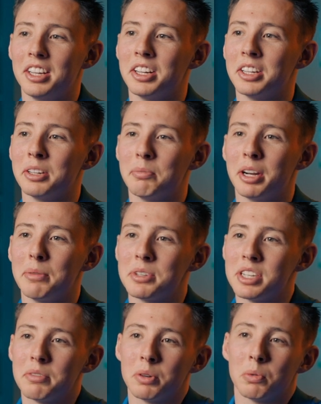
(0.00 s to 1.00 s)
My name
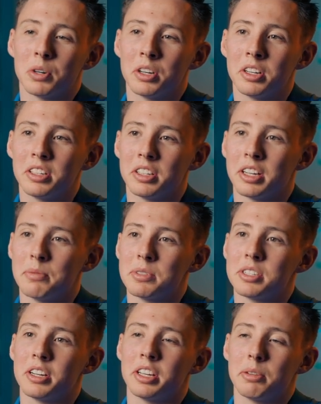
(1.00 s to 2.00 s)
is David Word. I'm
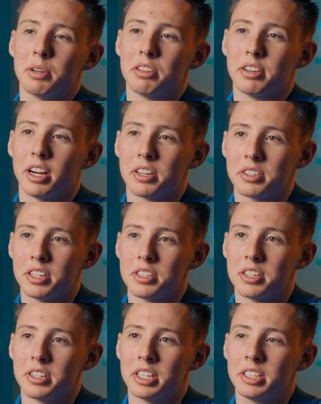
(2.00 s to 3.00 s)
studying manufacturing
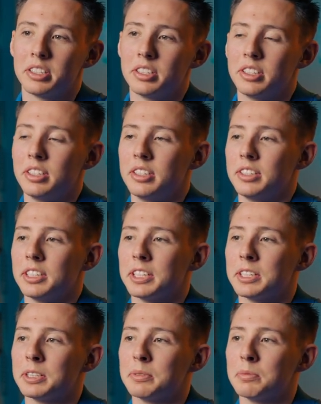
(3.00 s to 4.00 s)
engineering
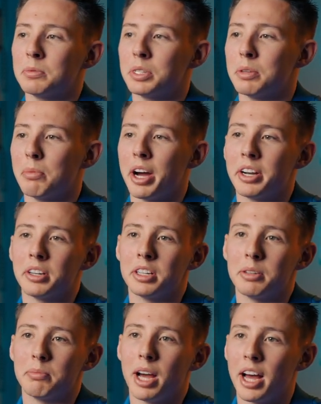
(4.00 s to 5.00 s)
with a minor
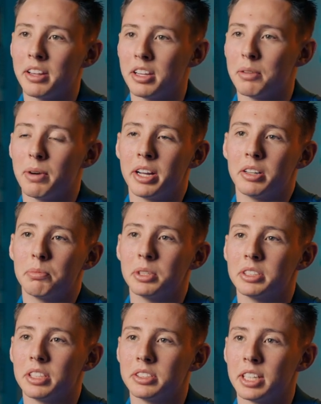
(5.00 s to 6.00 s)
in math and a minor in
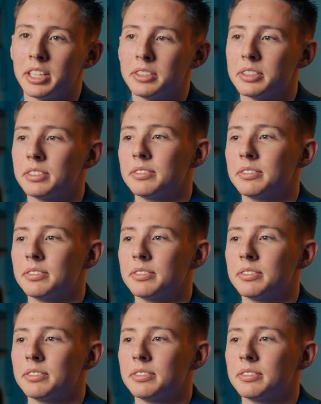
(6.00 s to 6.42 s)
military science.